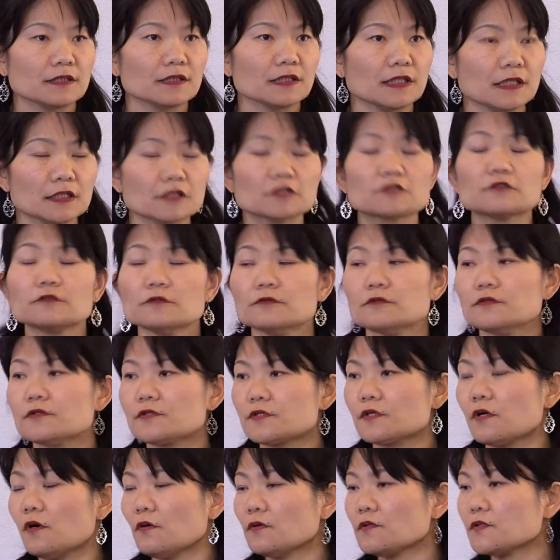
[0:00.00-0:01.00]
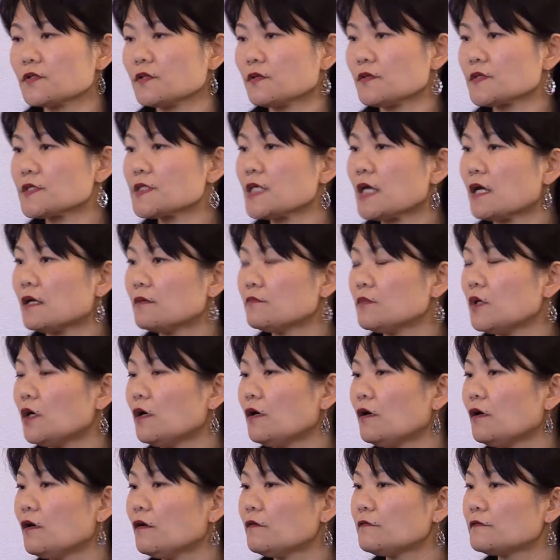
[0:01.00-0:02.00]
includes also some
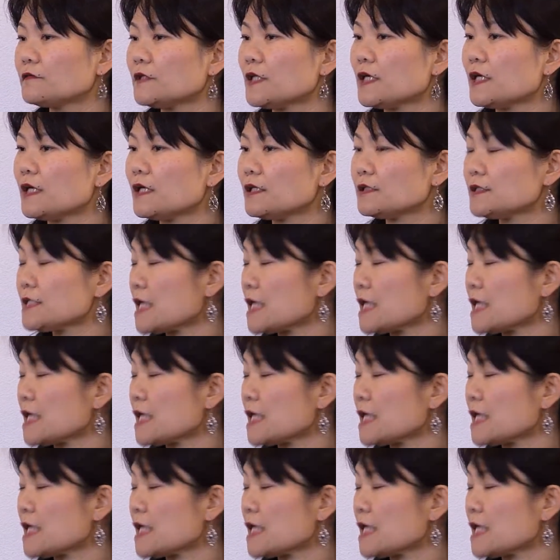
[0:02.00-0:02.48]
of the